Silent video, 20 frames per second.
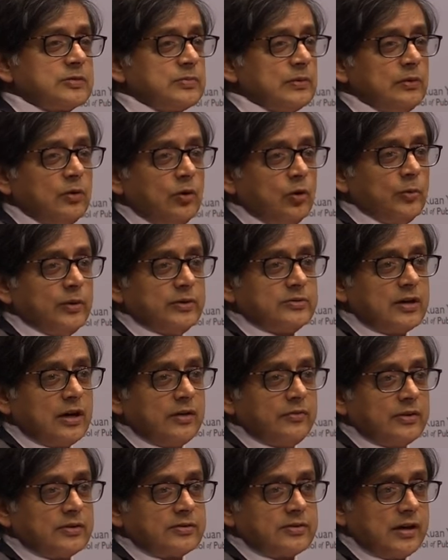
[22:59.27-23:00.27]
We'll all be
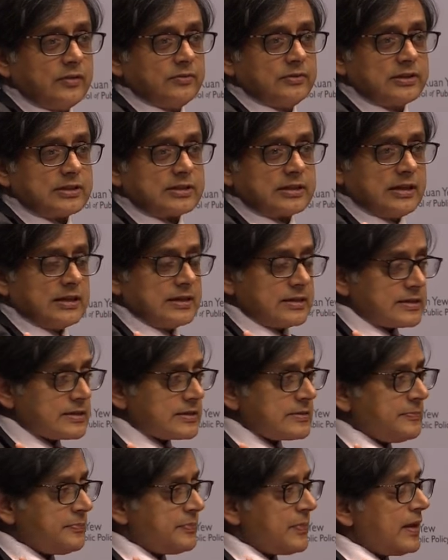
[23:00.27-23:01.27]
driving driverless cars."
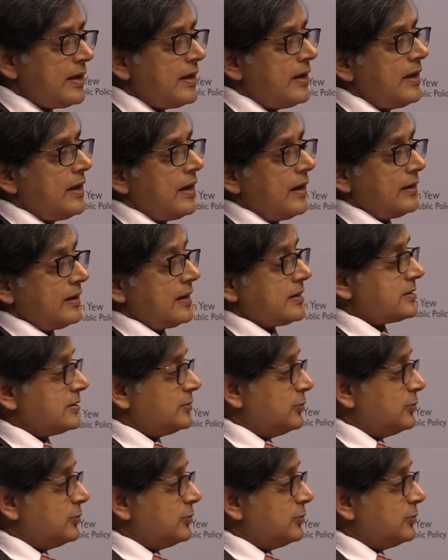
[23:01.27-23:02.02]
And I said,